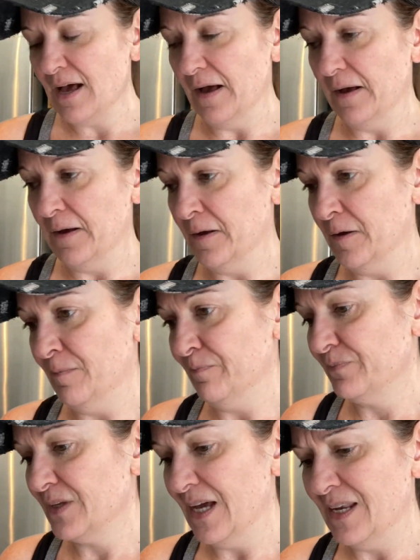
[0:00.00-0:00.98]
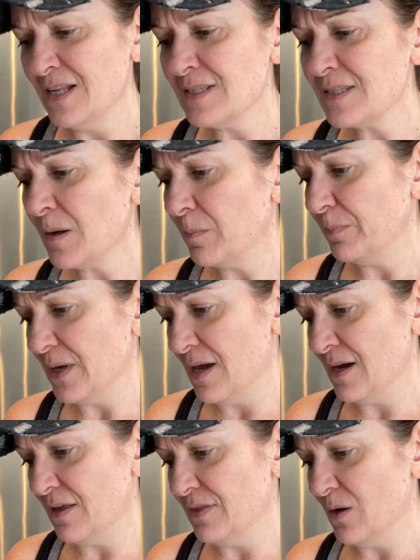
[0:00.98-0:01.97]
It ends up
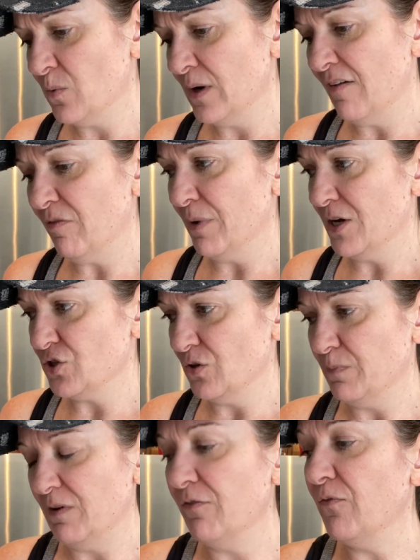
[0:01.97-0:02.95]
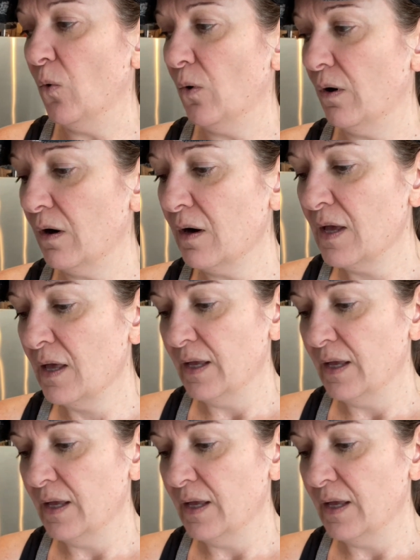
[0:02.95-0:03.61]
being, I think when I've measured before,